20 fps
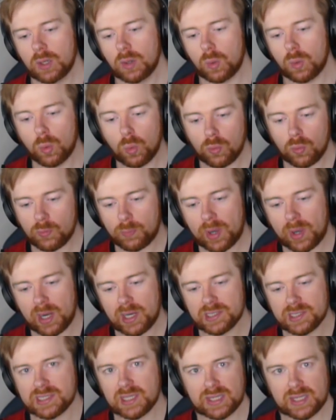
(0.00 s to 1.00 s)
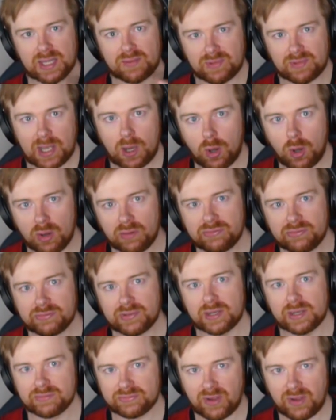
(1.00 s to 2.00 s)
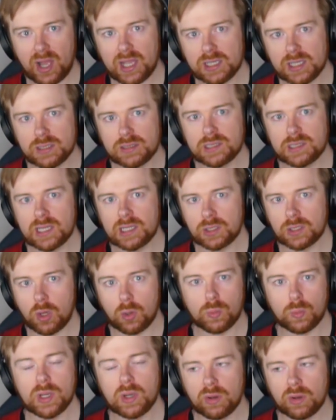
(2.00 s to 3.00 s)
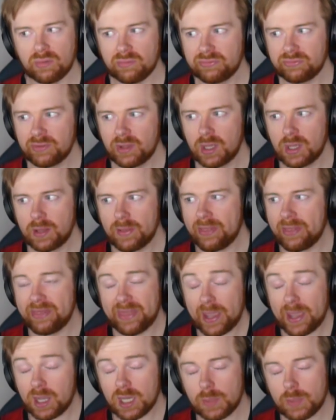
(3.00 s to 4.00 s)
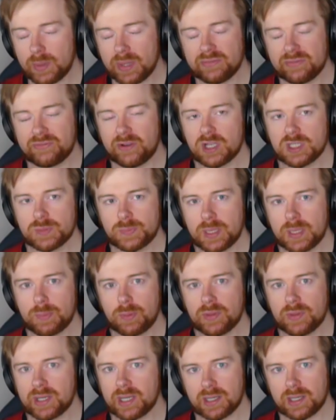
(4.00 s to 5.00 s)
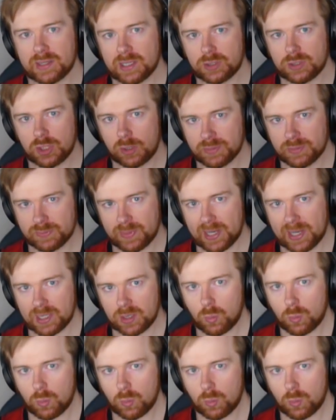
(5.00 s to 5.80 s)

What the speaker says: all the pilots that they've let off and fired and got rid of, they're going to be the first people that get their jobs back.